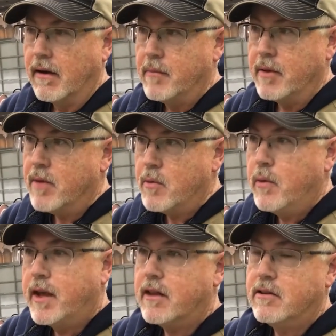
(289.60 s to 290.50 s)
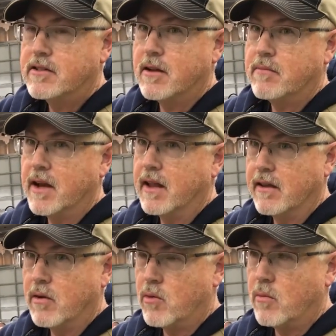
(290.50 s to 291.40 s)
I mean, maybe we can use something a
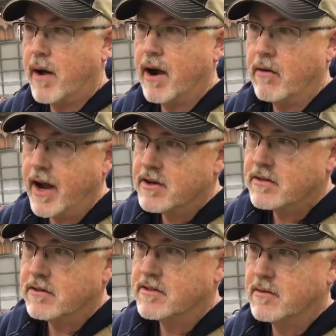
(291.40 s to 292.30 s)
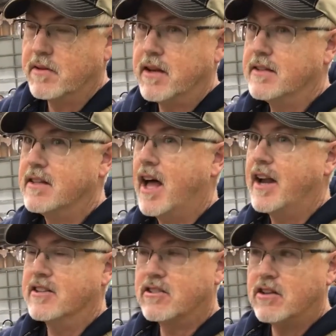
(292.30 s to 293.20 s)
little more biorational, something that's
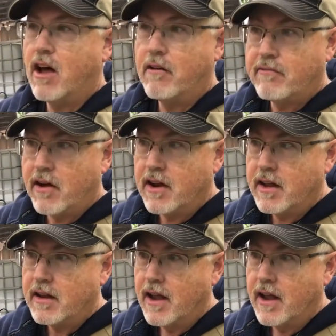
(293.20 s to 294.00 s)
not as tough on it,